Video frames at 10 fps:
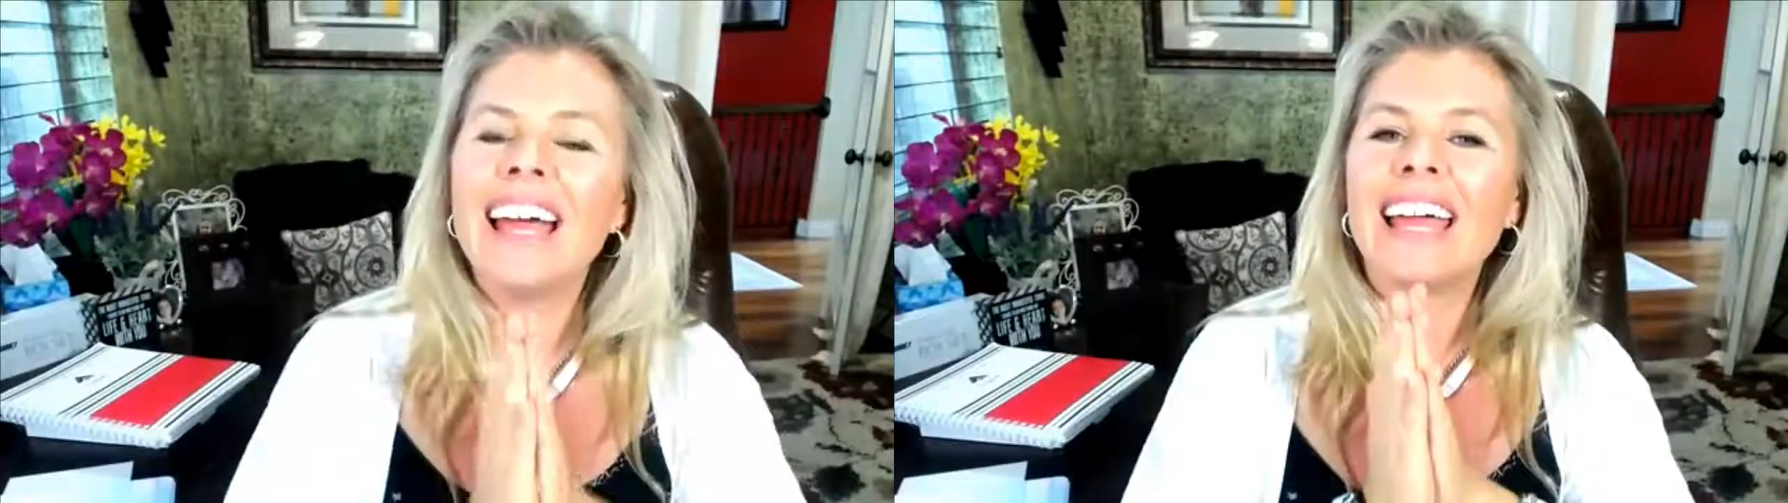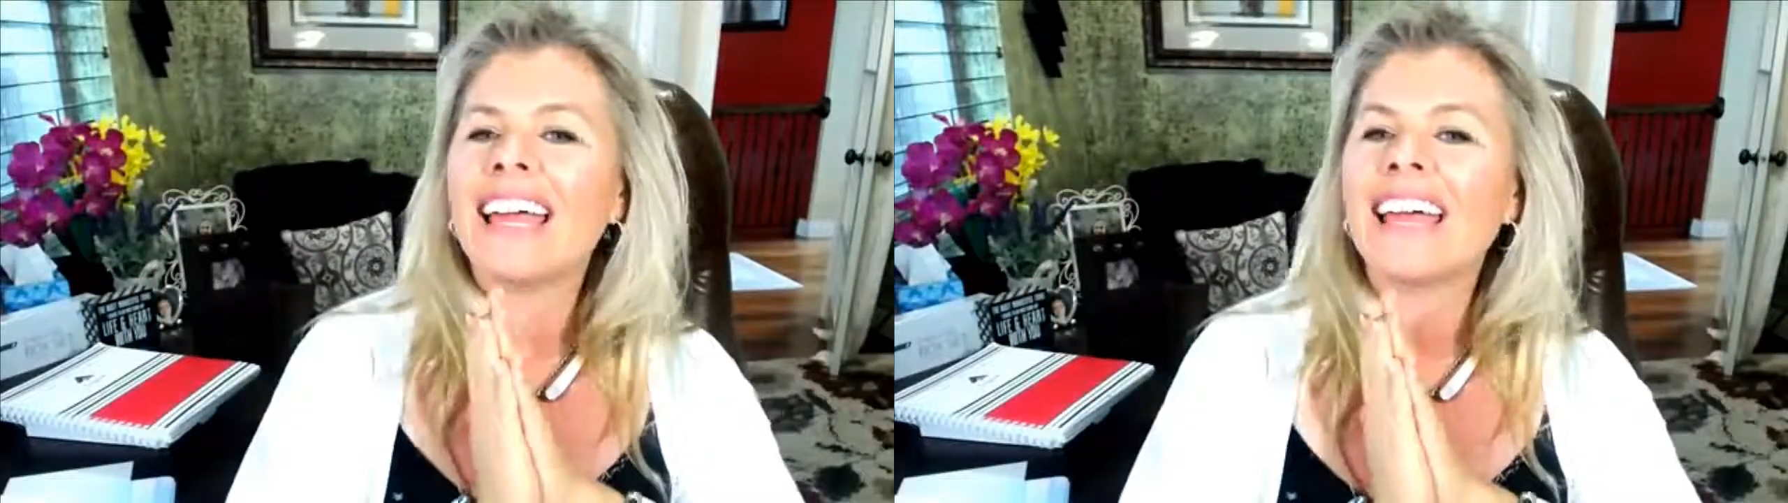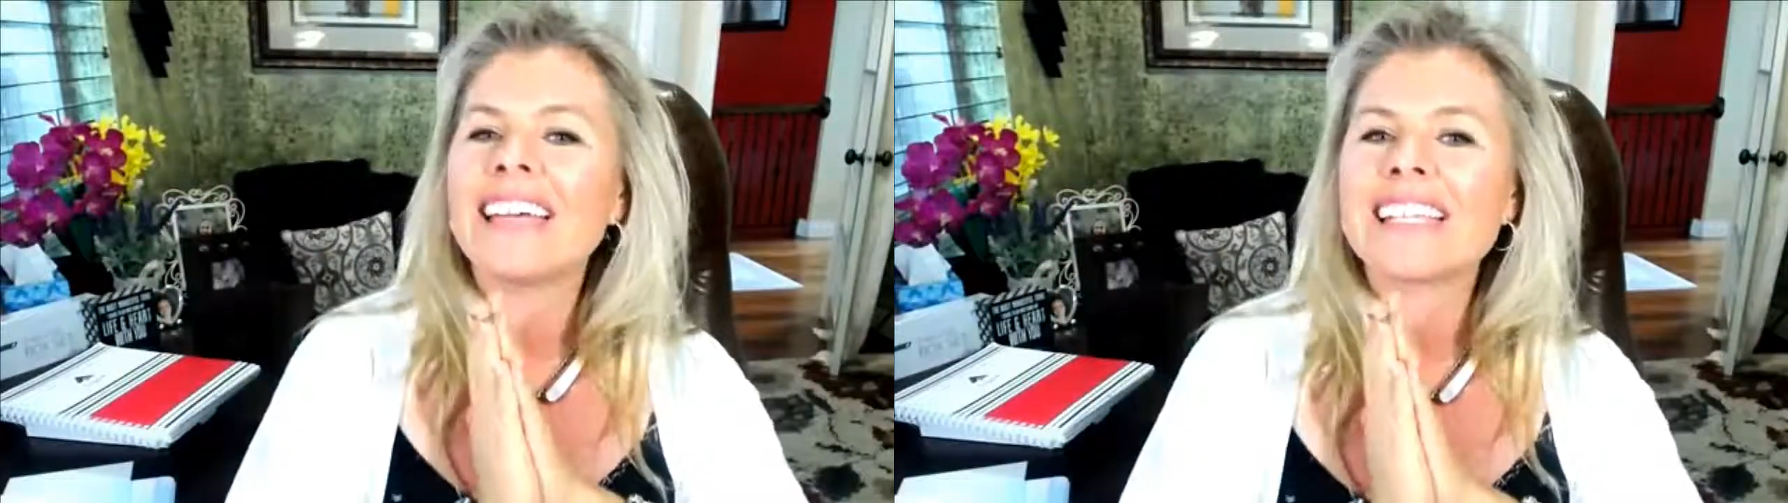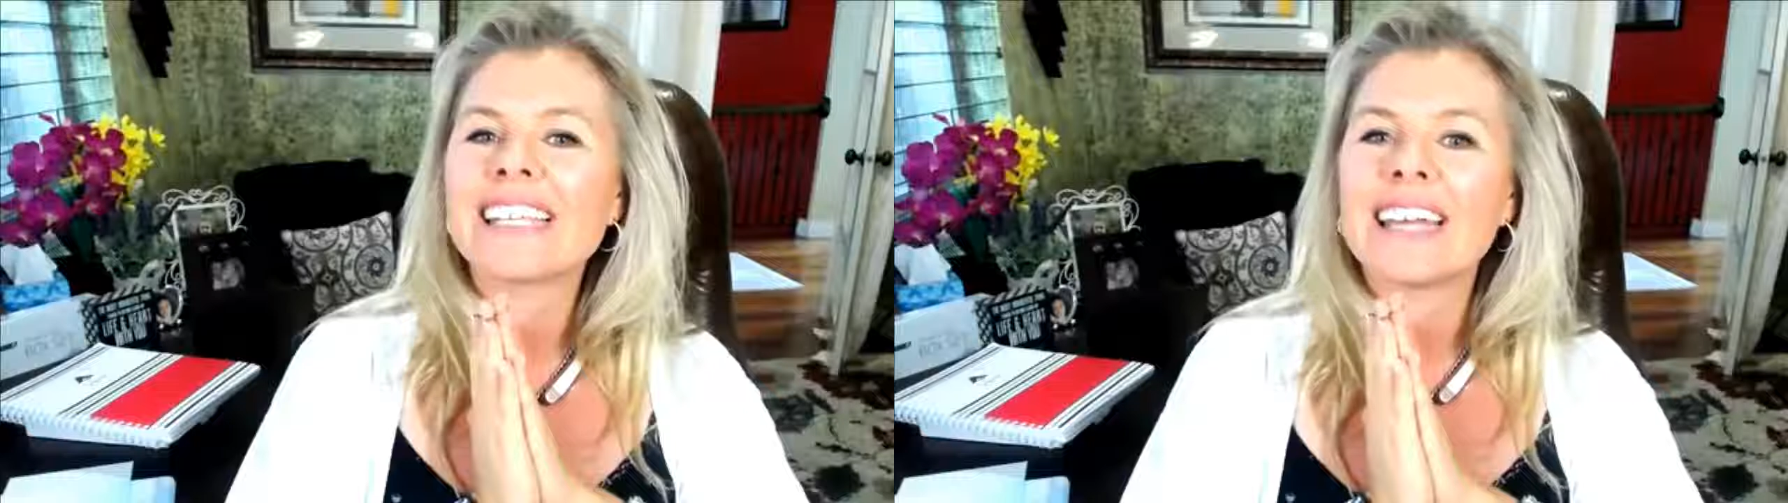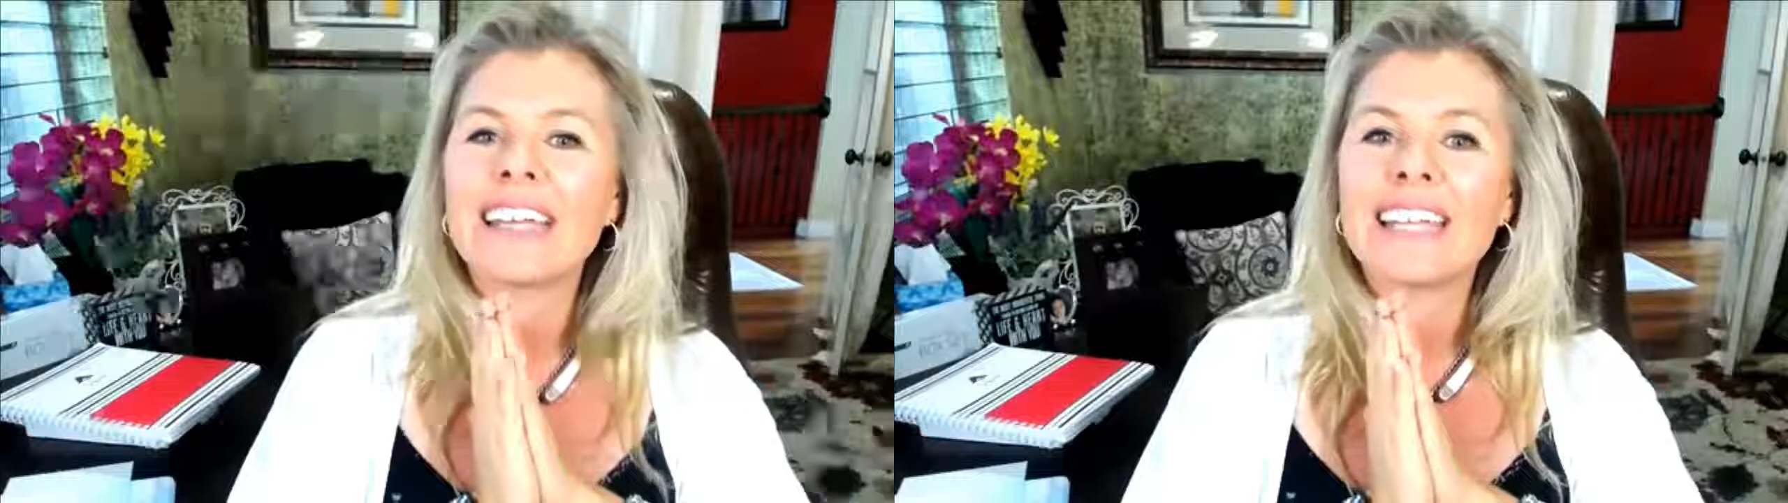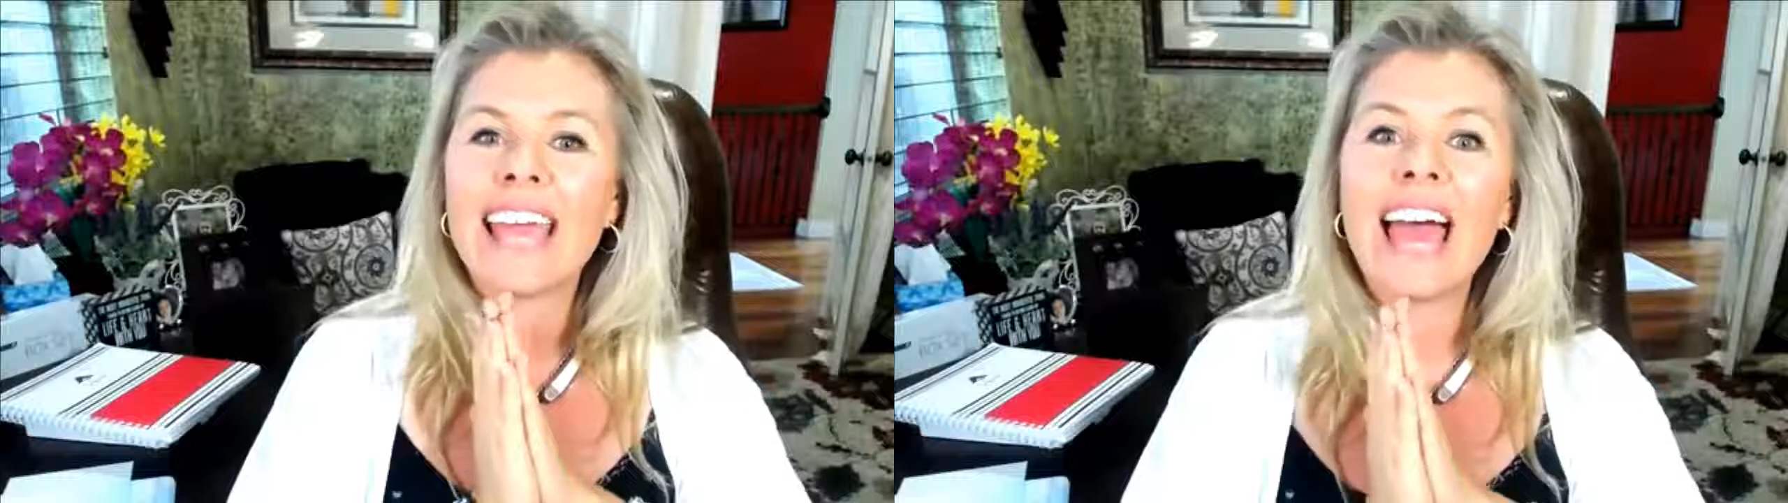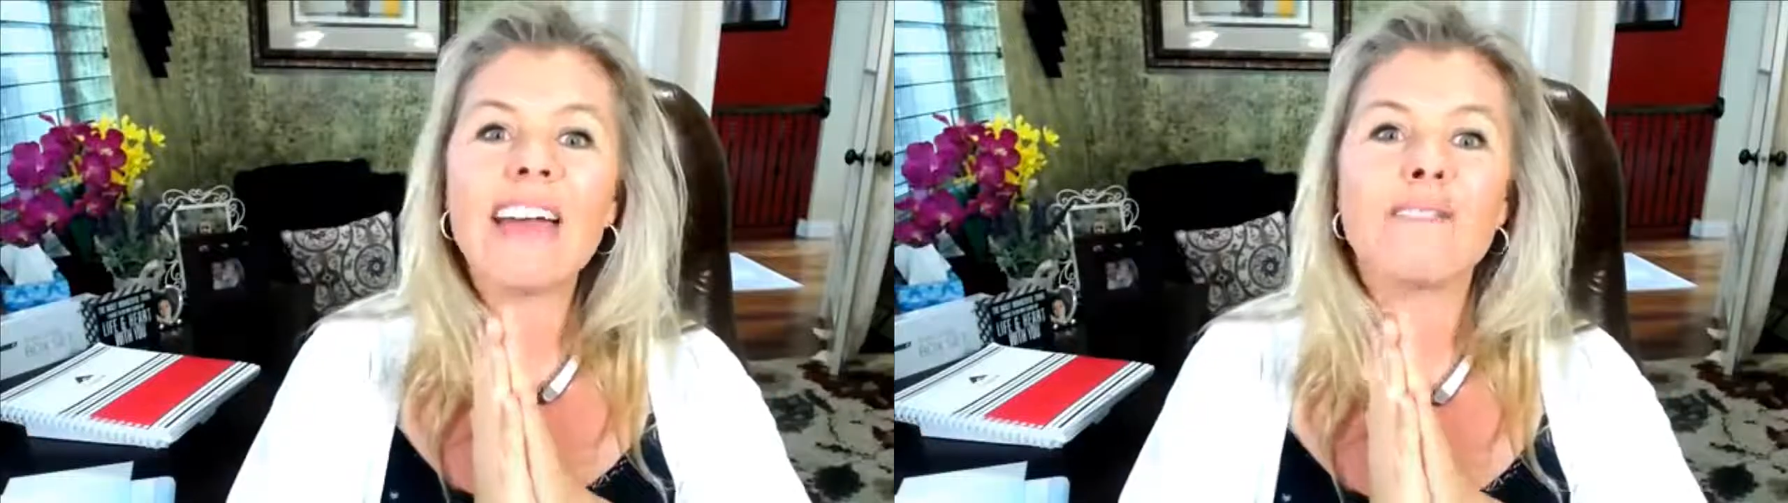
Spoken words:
is get